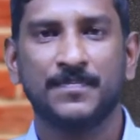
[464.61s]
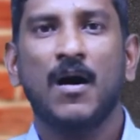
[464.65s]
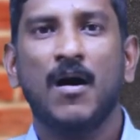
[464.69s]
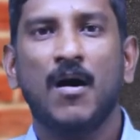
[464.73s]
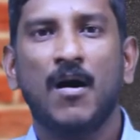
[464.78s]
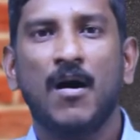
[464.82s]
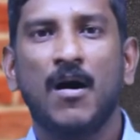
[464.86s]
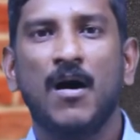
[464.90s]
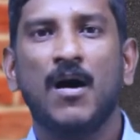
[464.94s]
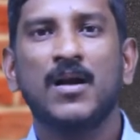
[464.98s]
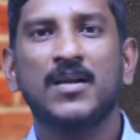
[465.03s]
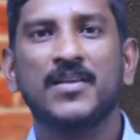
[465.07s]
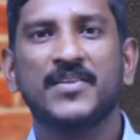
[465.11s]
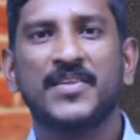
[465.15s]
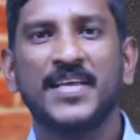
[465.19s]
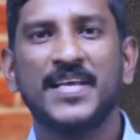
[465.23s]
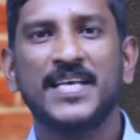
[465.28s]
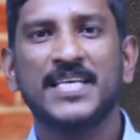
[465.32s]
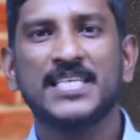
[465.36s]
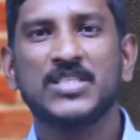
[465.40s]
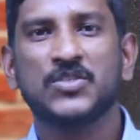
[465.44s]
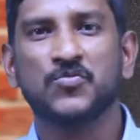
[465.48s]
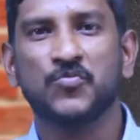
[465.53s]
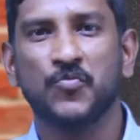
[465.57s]
All
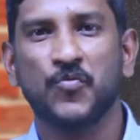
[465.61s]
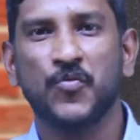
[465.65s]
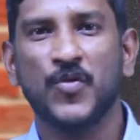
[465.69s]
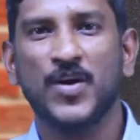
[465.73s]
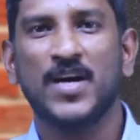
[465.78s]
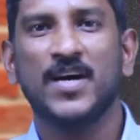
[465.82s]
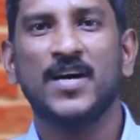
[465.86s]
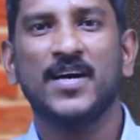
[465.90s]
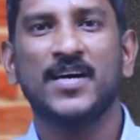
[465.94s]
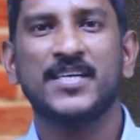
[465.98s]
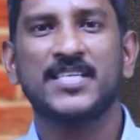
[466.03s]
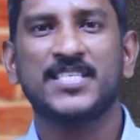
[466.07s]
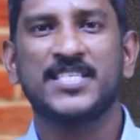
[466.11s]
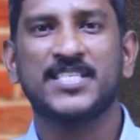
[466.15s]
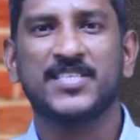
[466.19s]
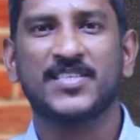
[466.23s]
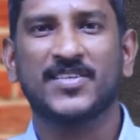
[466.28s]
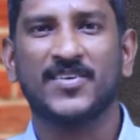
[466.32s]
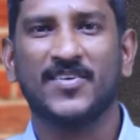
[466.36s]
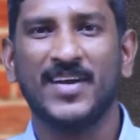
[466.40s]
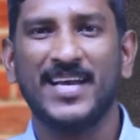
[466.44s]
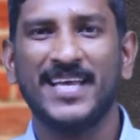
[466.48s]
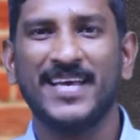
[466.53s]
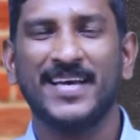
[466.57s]
these
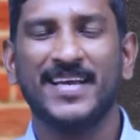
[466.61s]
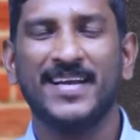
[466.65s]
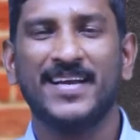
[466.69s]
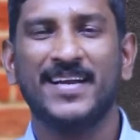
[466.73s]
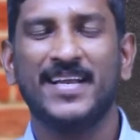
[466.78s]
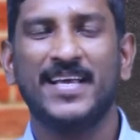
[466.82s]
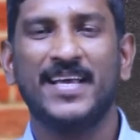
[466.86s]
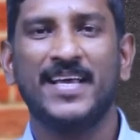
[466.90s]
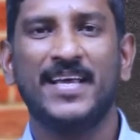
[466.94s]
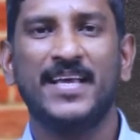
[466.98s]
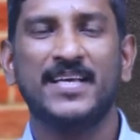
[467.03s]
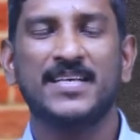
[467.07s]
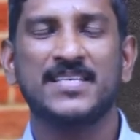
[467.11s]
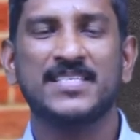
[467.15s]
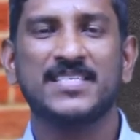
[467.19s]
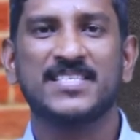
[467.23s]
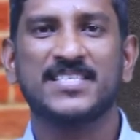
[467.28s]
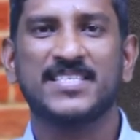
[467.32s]
words clearly